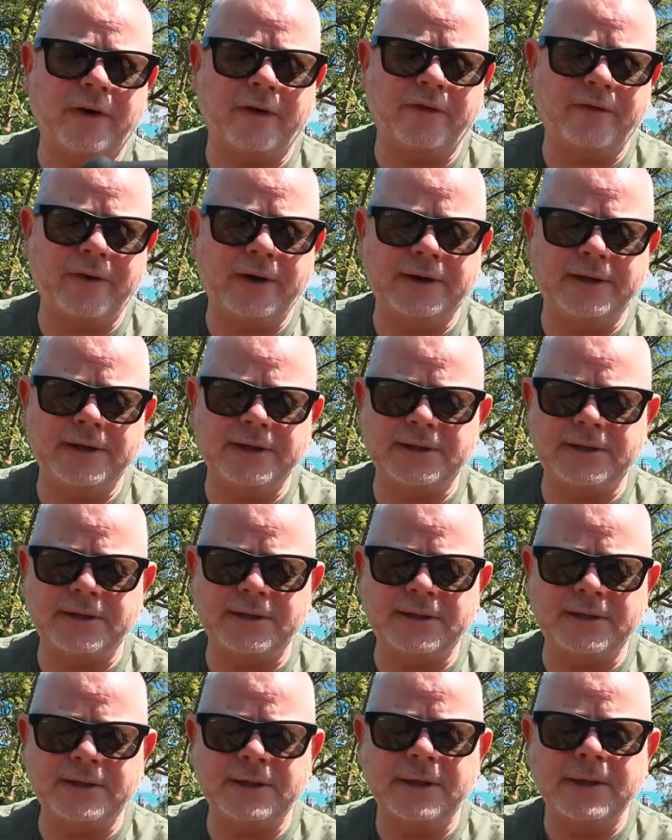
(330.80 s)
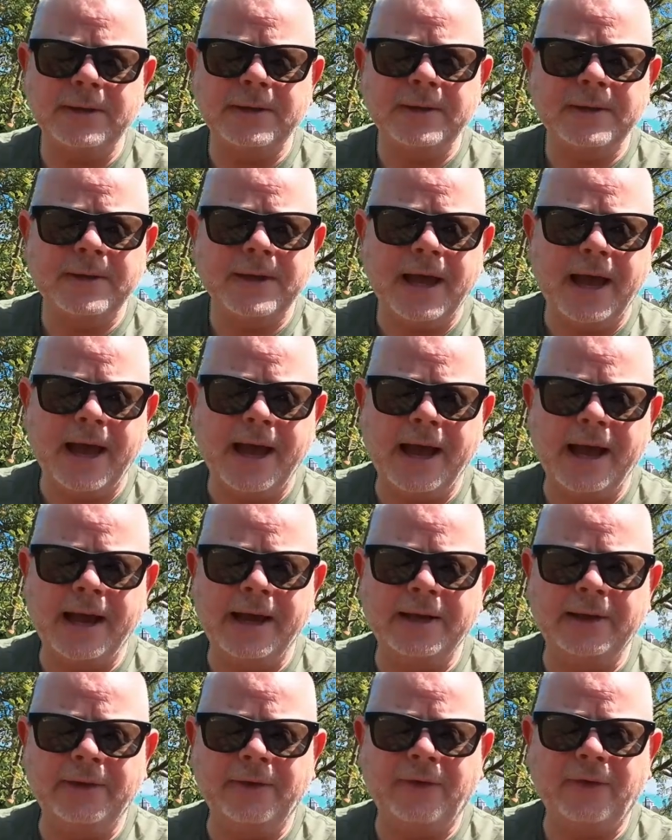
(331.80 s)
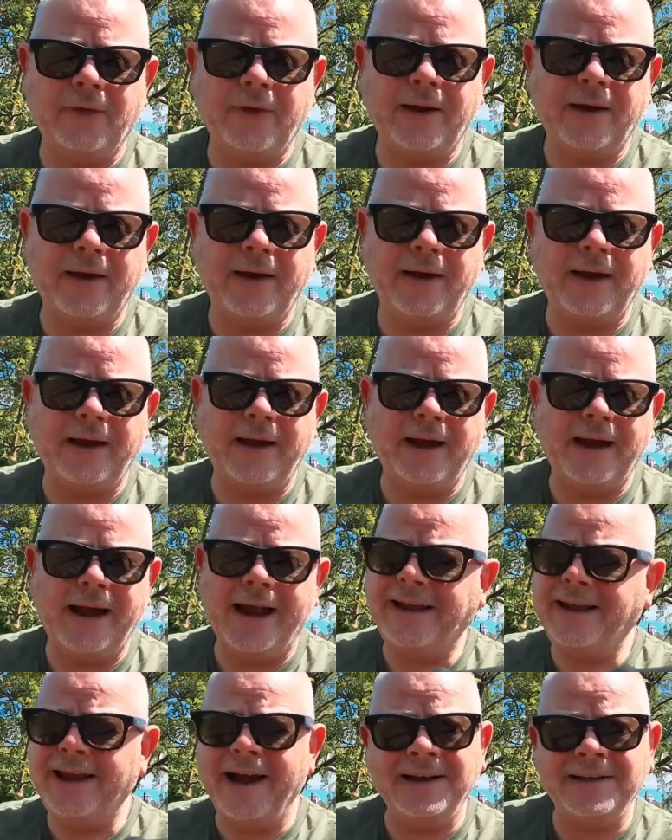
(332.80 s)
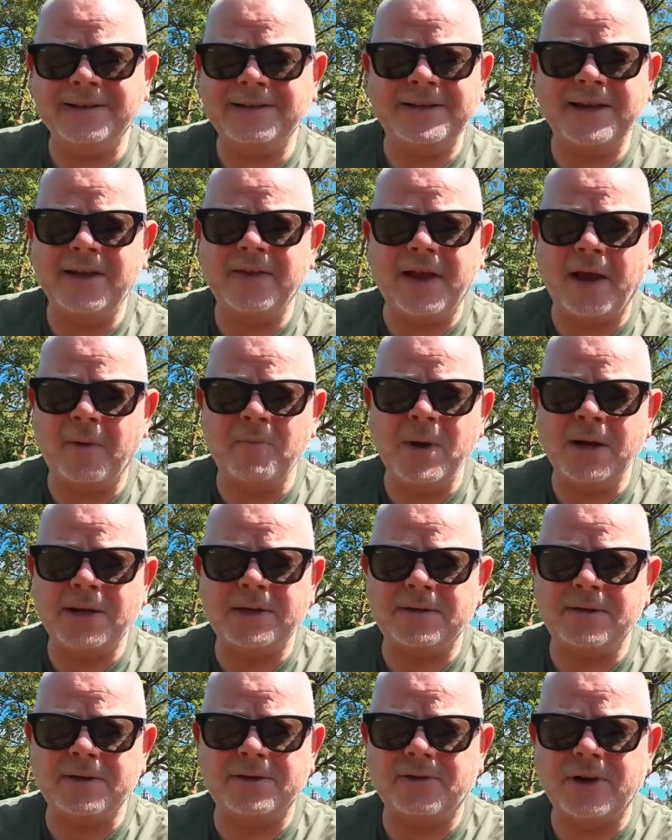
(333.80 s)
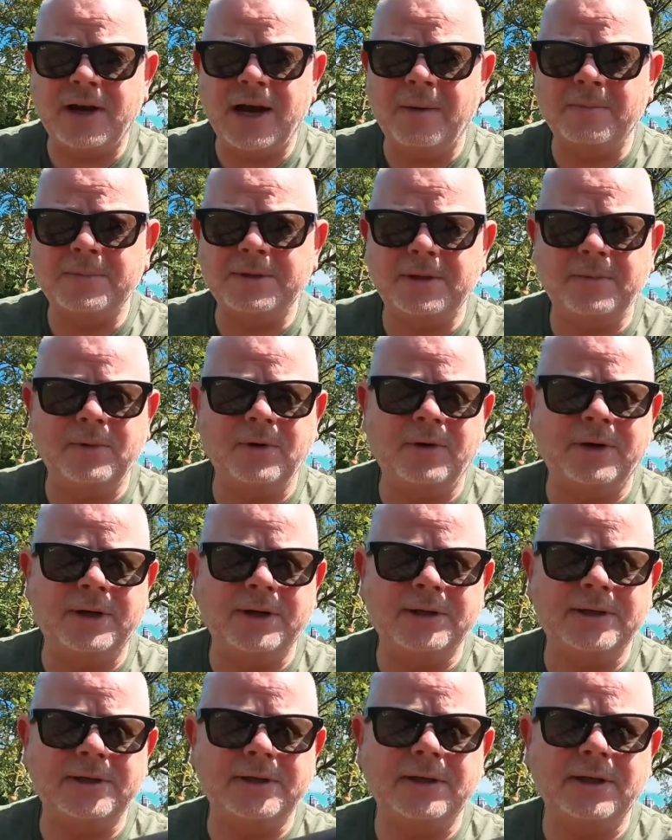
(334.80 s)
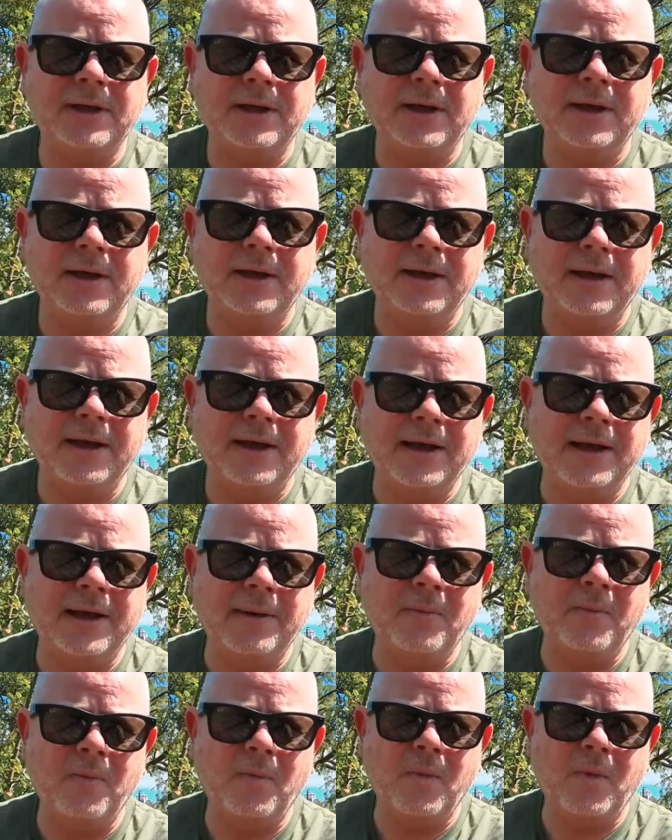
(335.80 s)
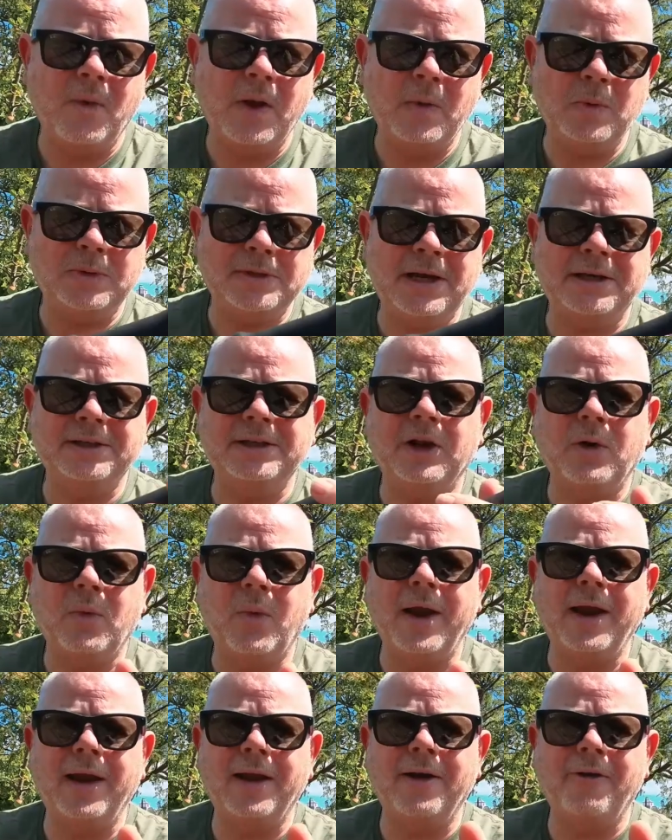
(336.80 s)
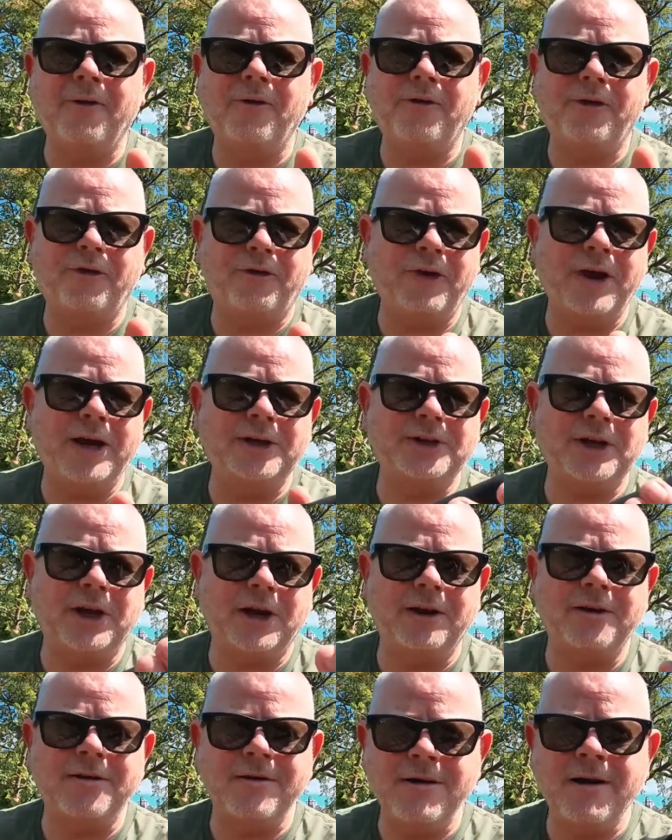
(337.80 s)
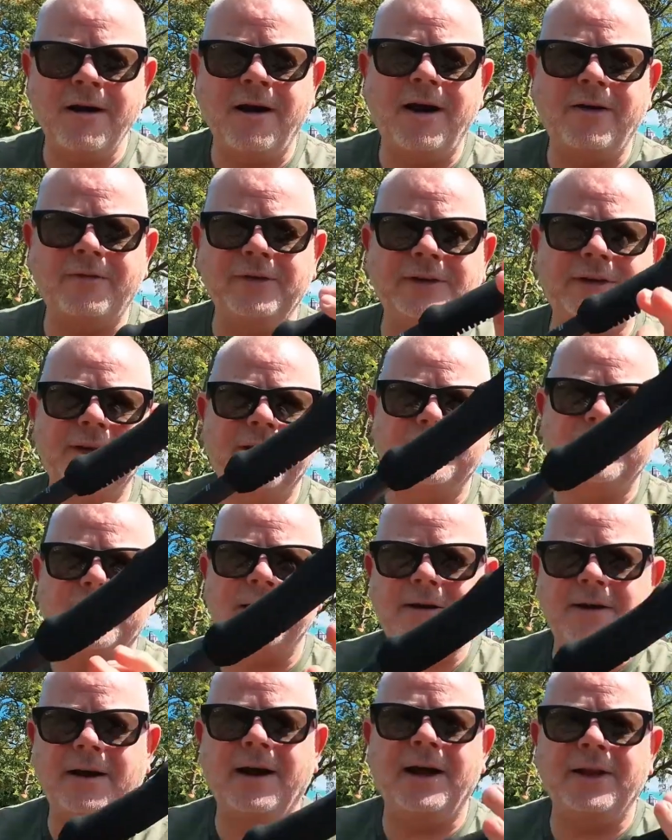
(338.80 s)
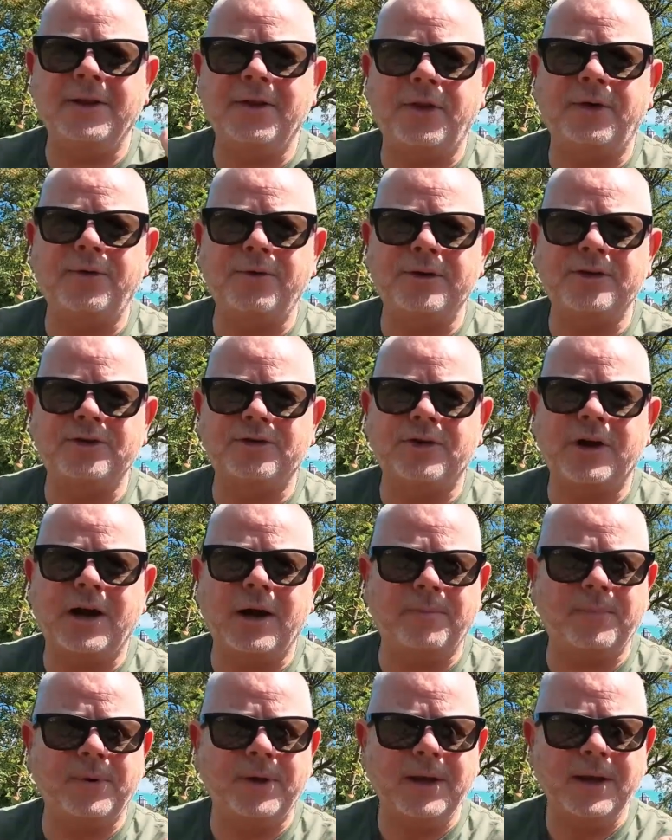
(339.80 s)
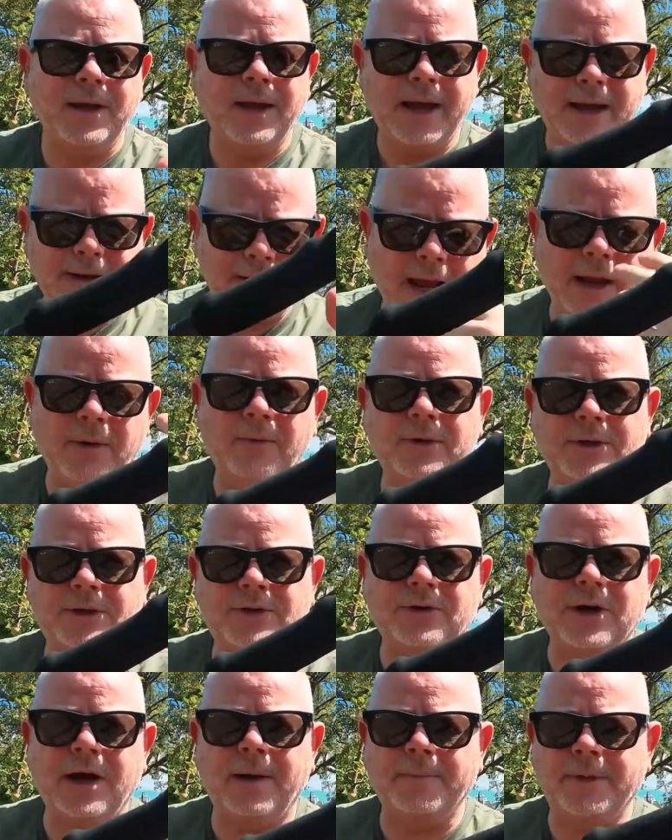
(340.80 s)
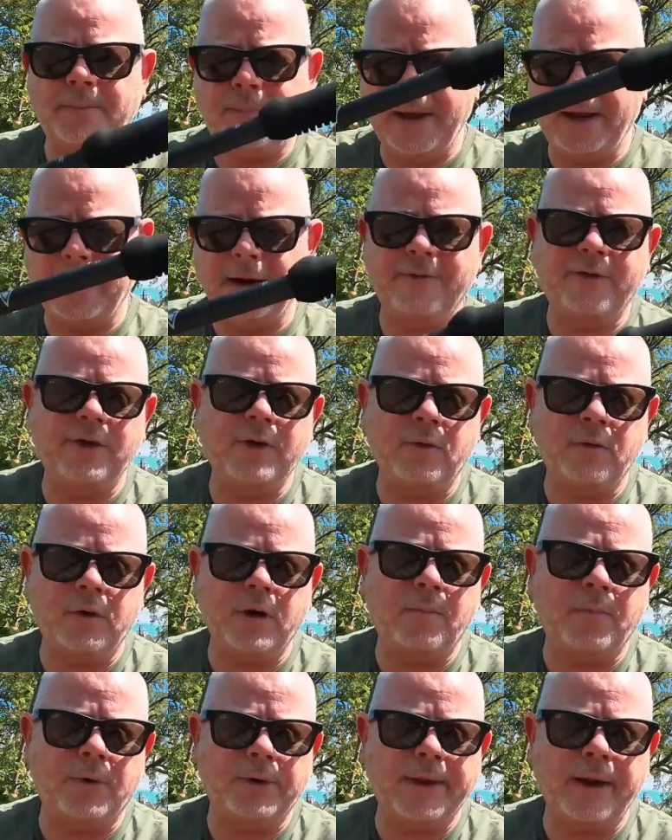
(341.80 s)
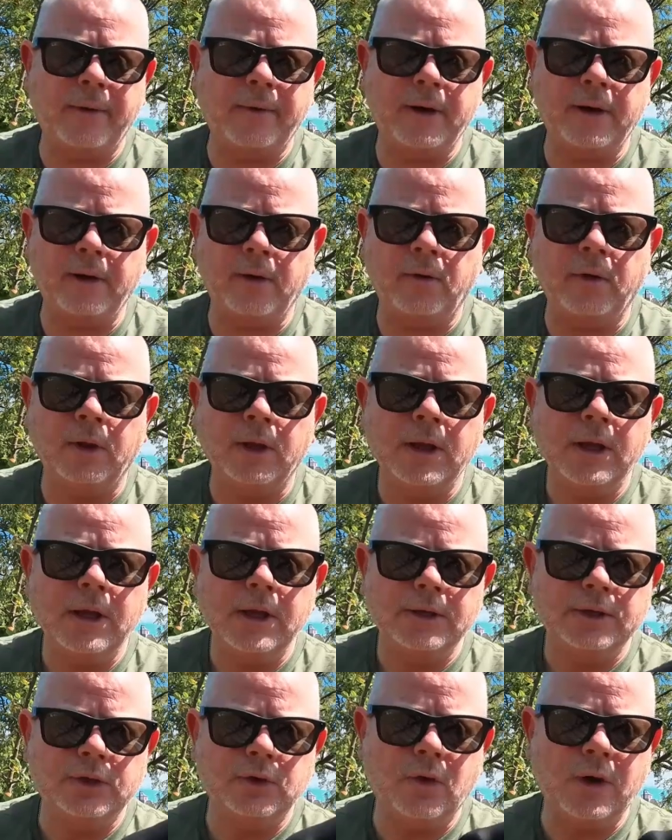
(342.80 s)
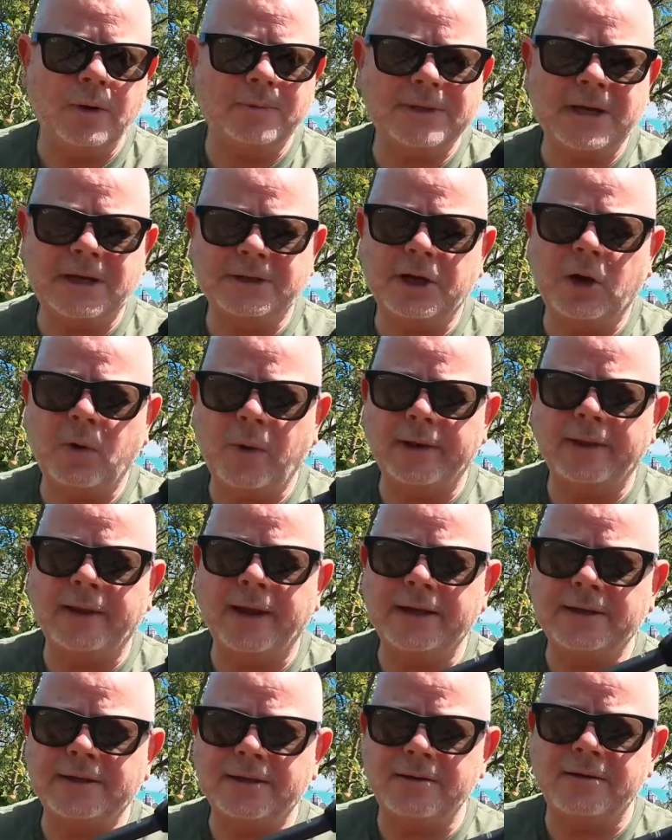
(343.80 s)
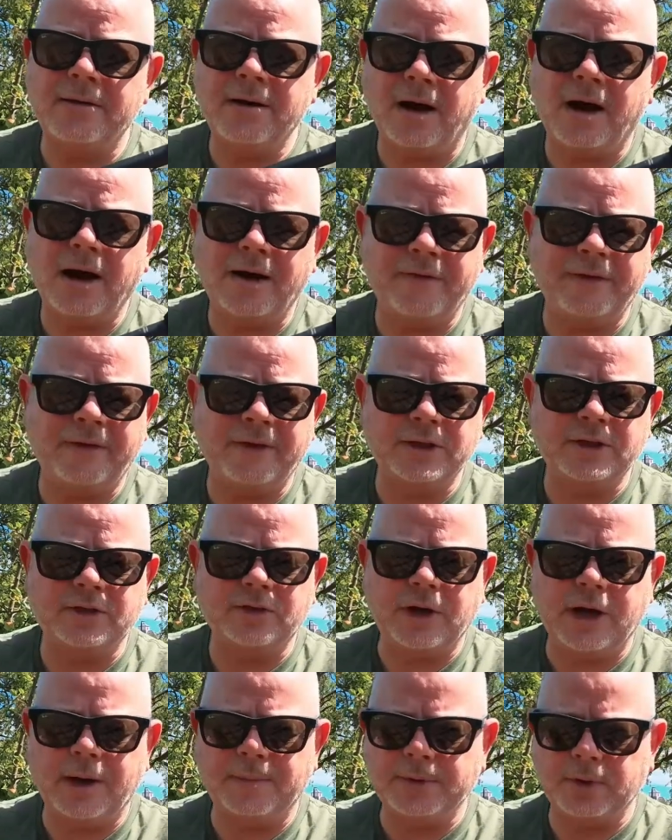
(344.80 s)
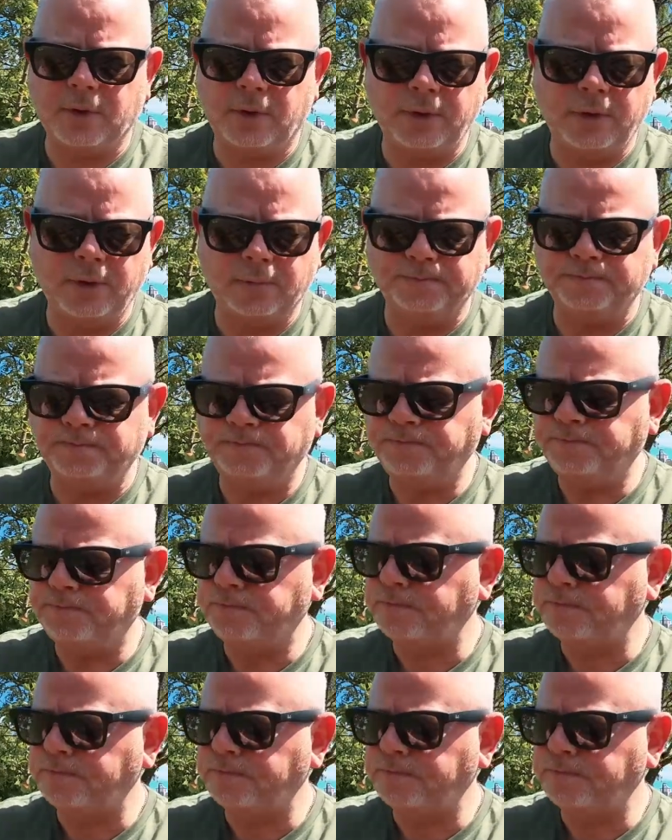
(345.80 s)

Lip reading: over a fair distance, and I can't say that I missed the straps, to be honest. It was actually quite refreshing not having to stick your hand through the strap and out the strap, depending if you're going up or downhill. So it was actually quite nice not having the straps on them.